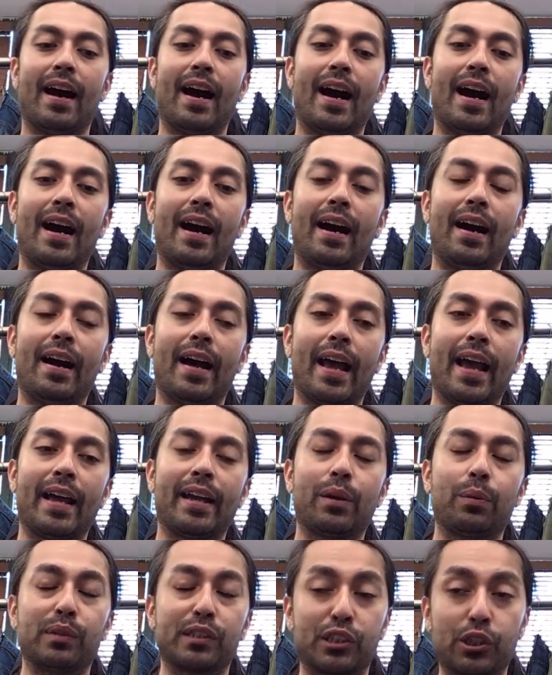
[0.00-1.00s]
Uh,
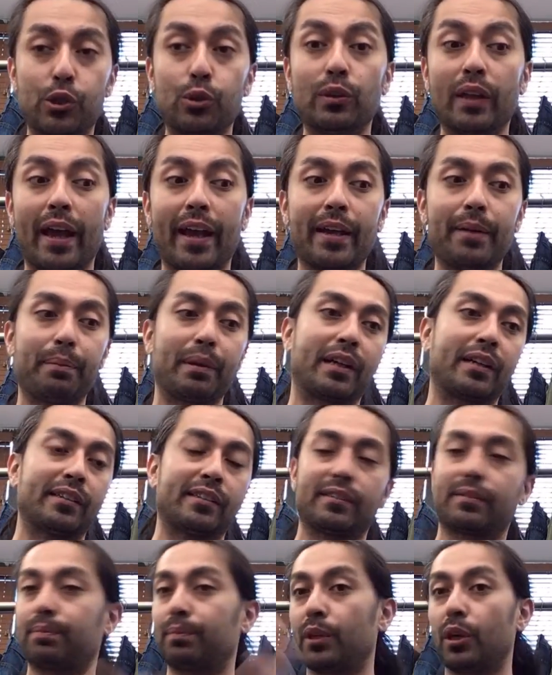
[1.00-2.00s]
and it was too late
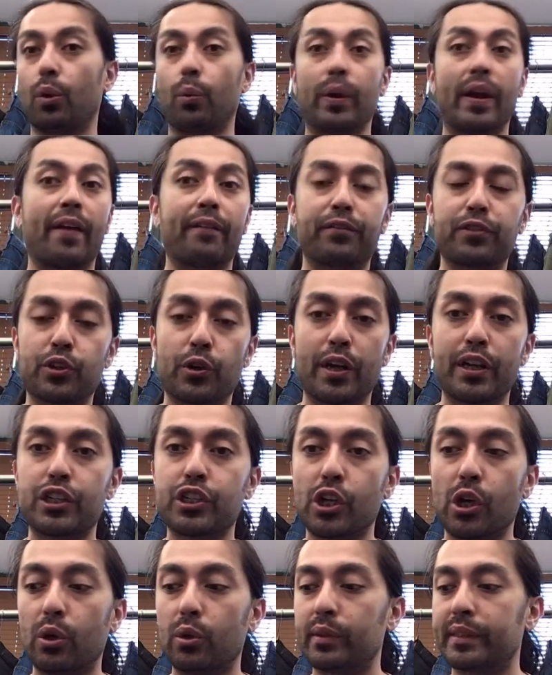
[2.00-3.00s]
because you know we have trade
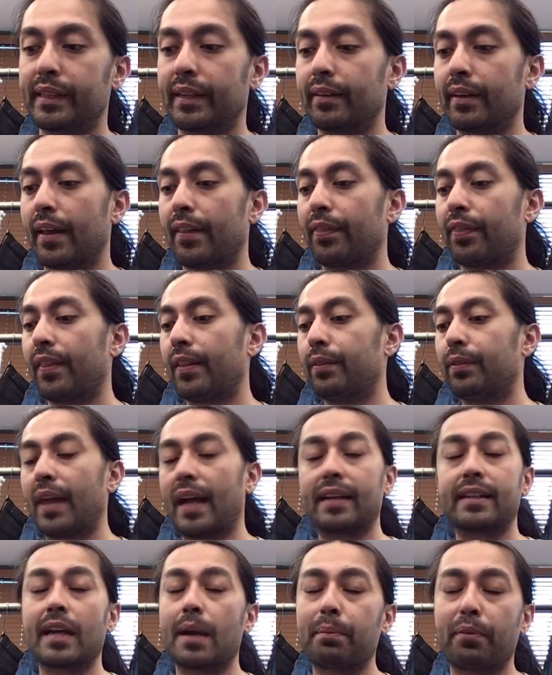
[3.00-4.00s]
shows and, and
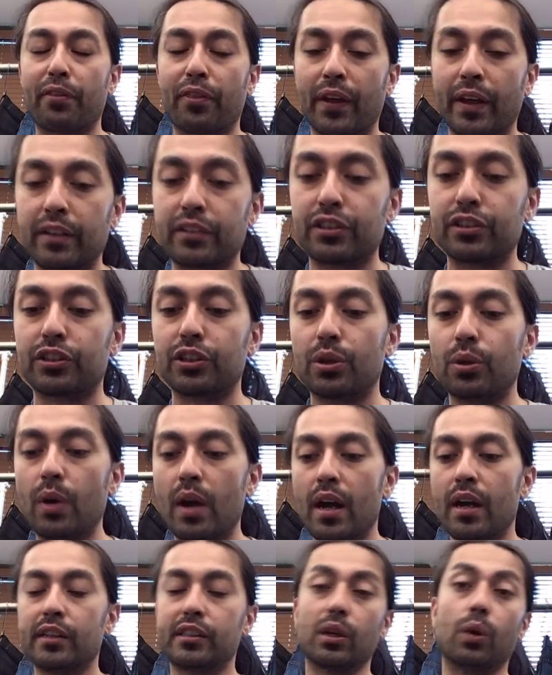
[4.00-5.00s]
that type of thing to do.
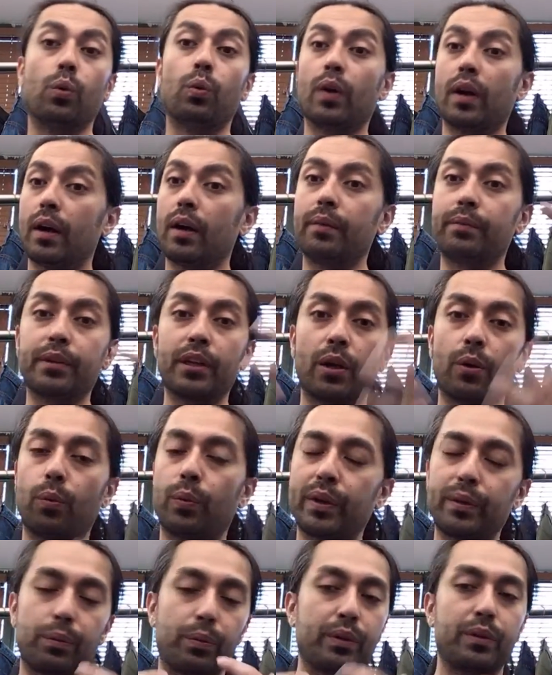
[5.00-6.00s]
So uh, you know
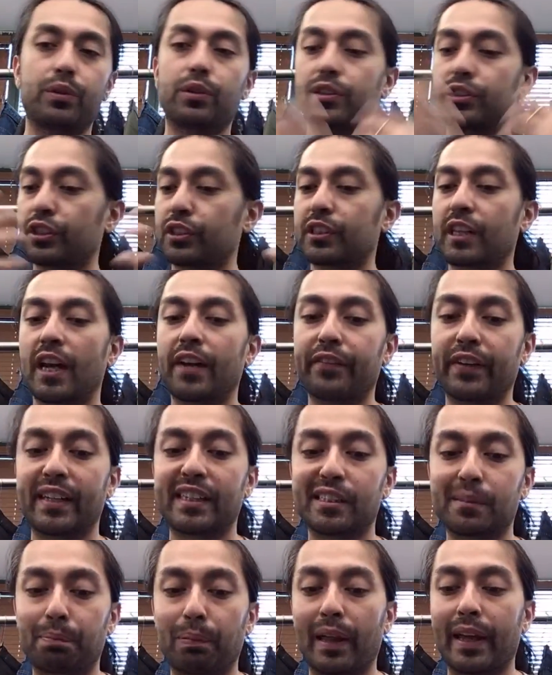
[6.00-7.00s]
we, we just kind of
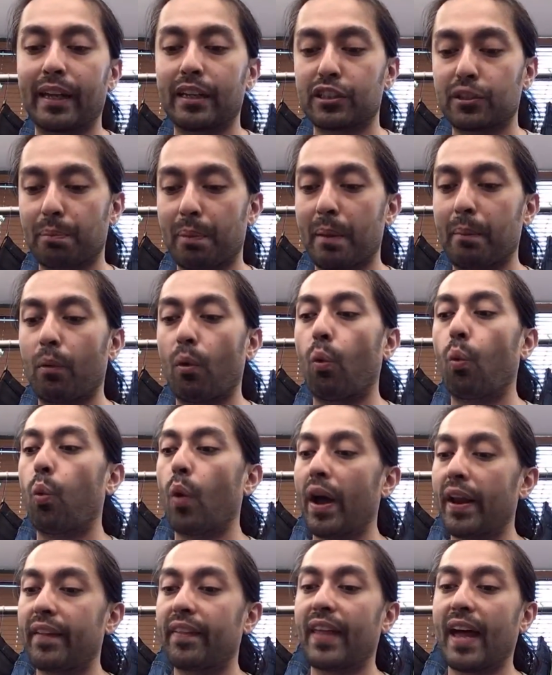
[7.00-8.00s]
explained to people
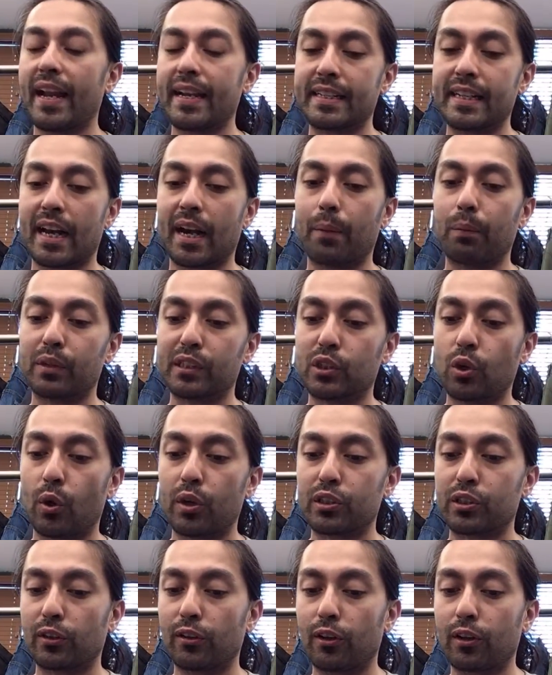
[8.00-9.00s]
what that denim was
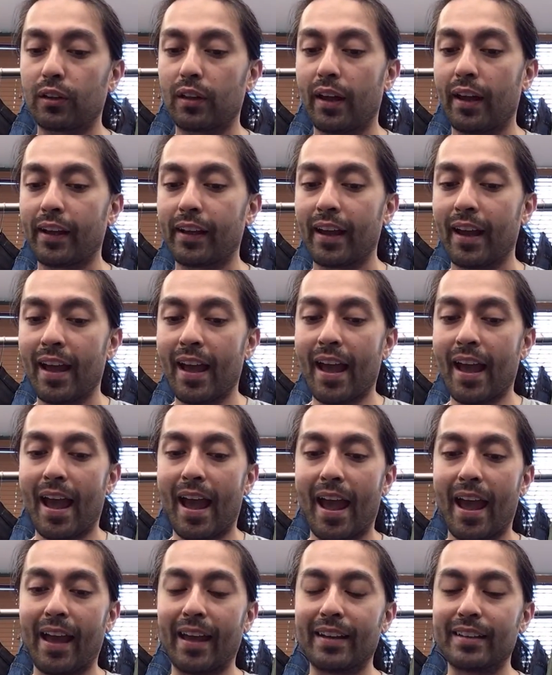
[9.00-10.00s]
going to look like,
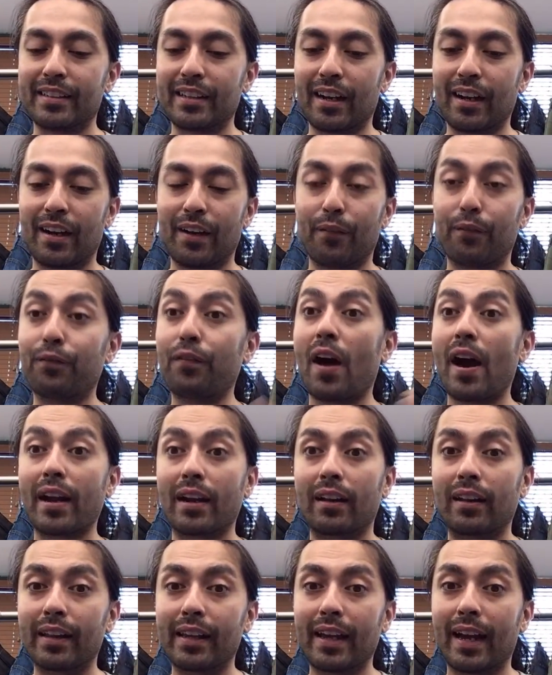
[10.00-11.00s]
and uh,
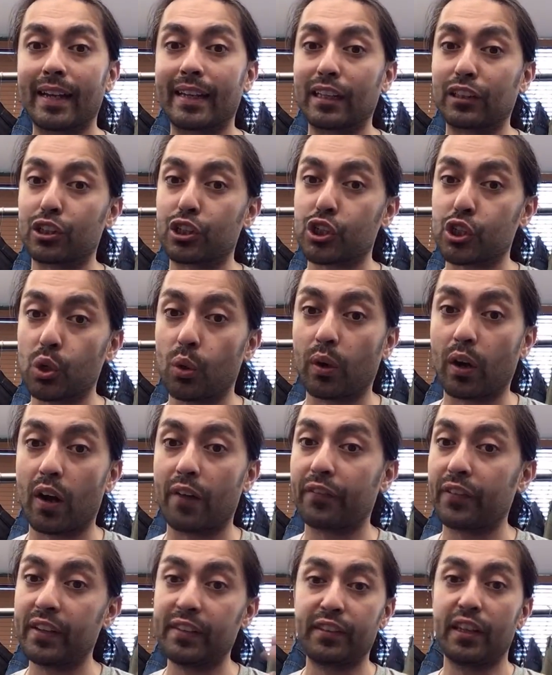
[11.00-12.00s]
finally I get to show it
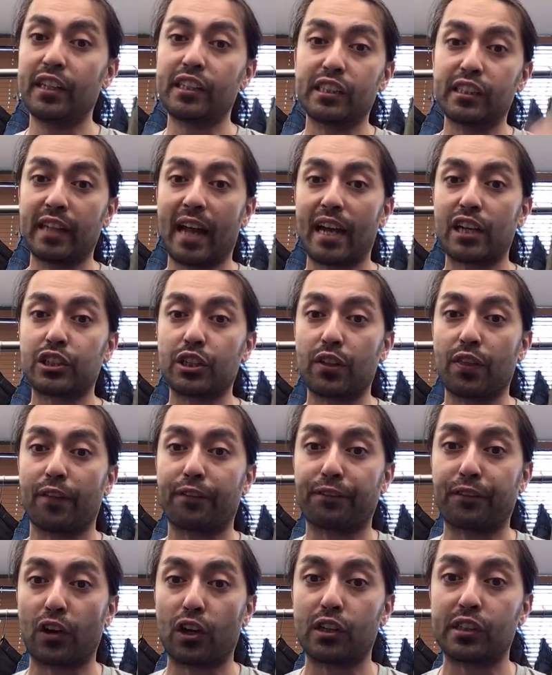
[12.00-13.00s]
off. It, this is actually
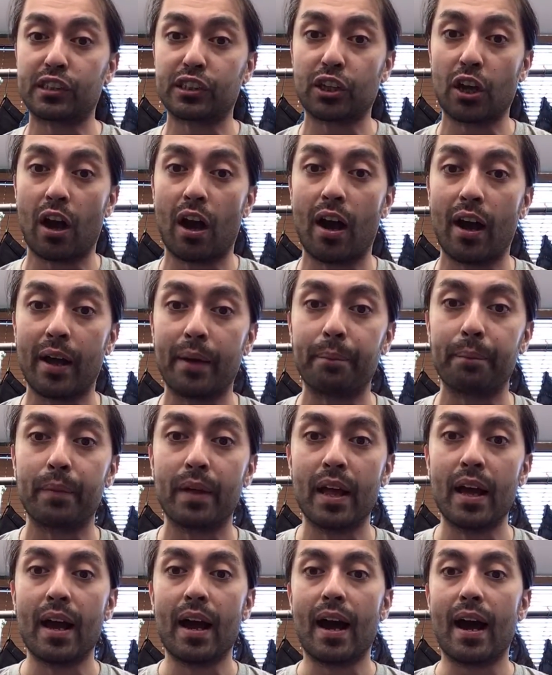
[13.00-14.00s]
the first
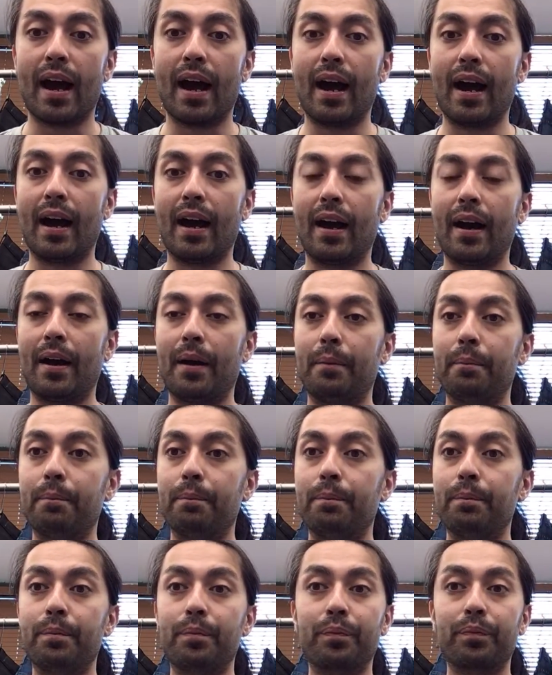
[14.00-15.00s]
time
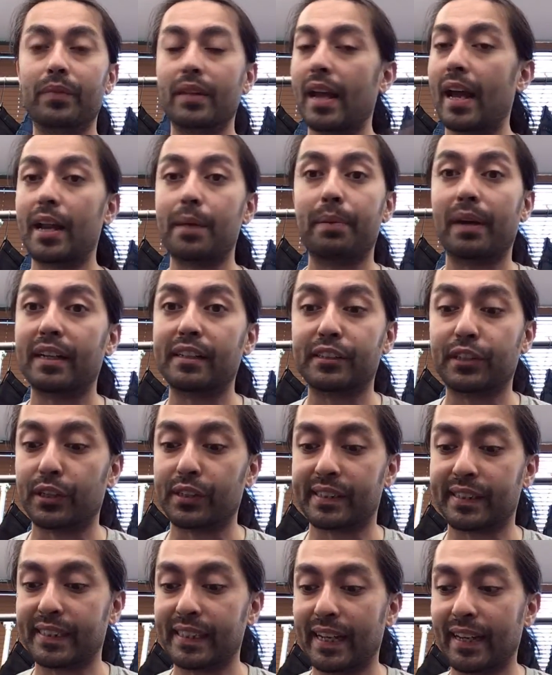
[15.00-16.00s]
um, anybody's
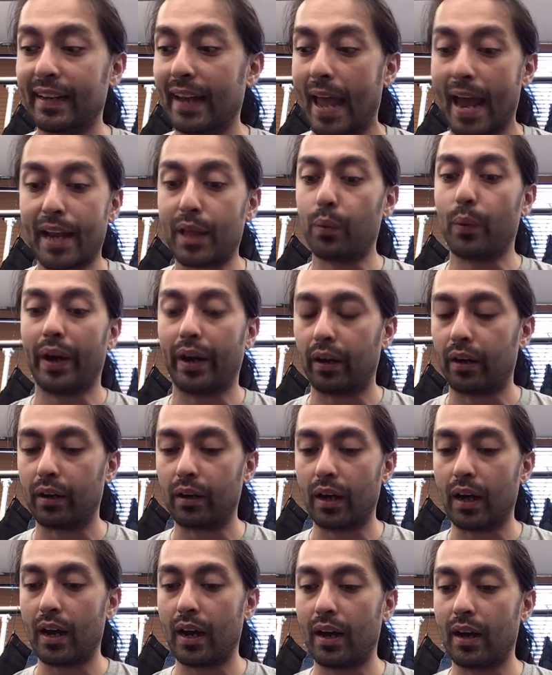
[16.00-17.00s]
going to see it
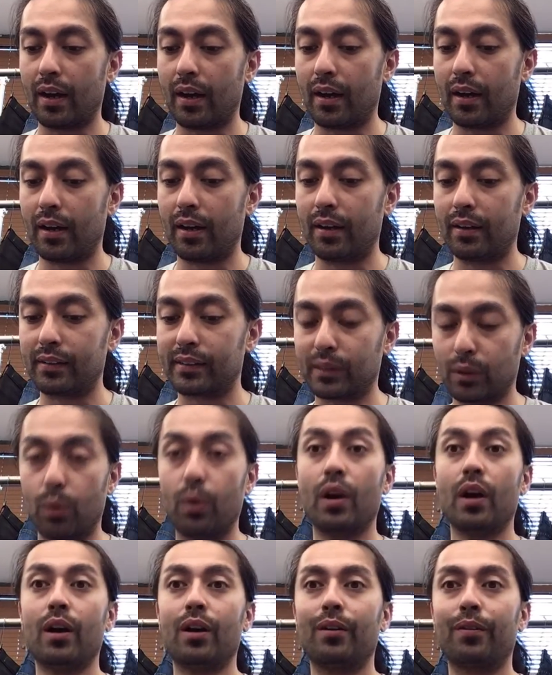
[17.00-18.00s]
anywhere. Uh,
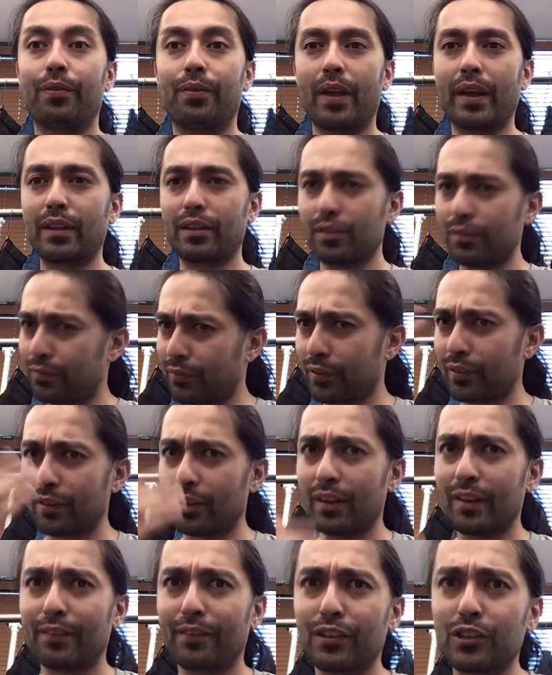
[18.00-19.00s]
so thank you for
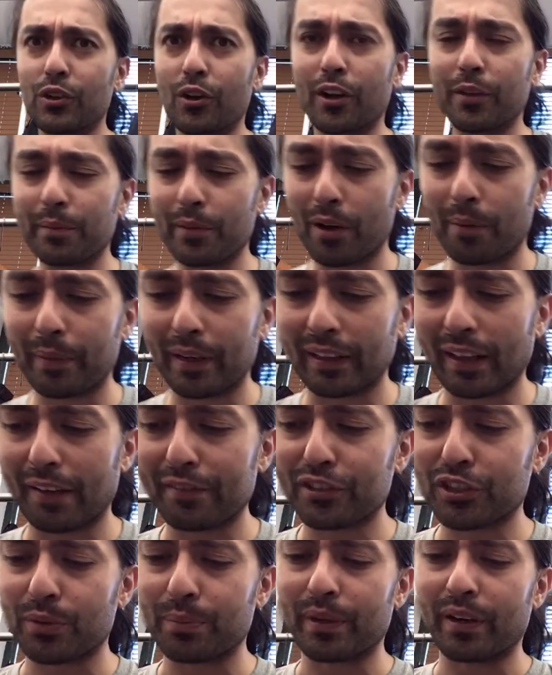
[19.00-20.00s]
for joining me on my
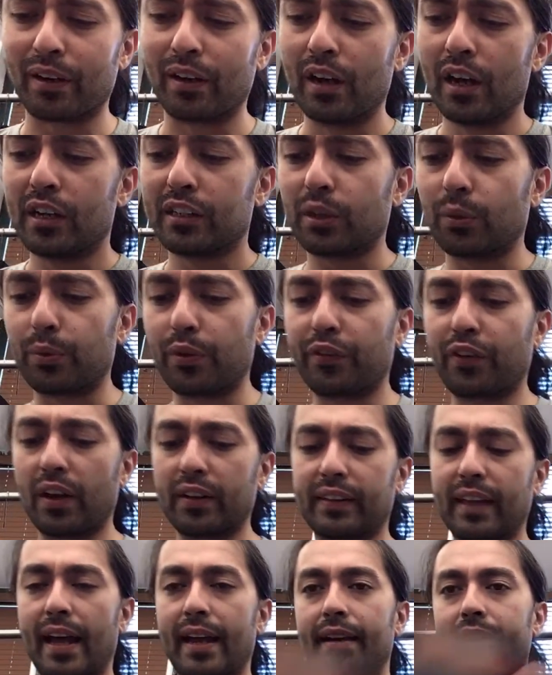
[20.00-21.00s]
live stream here. So we've
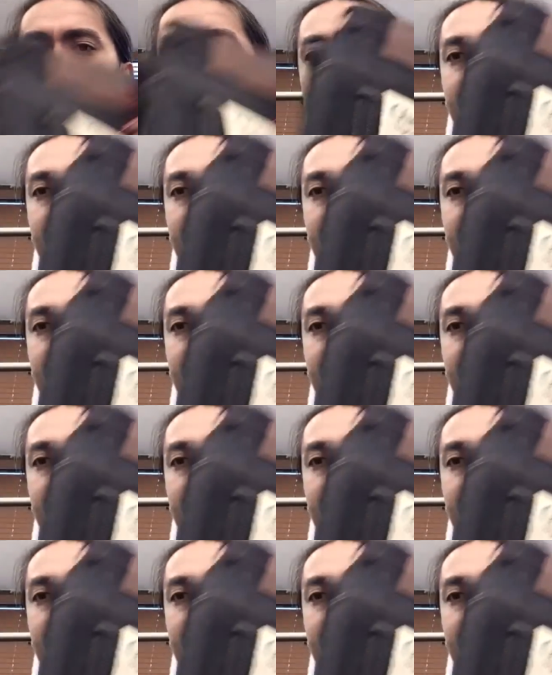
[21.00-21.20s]
got that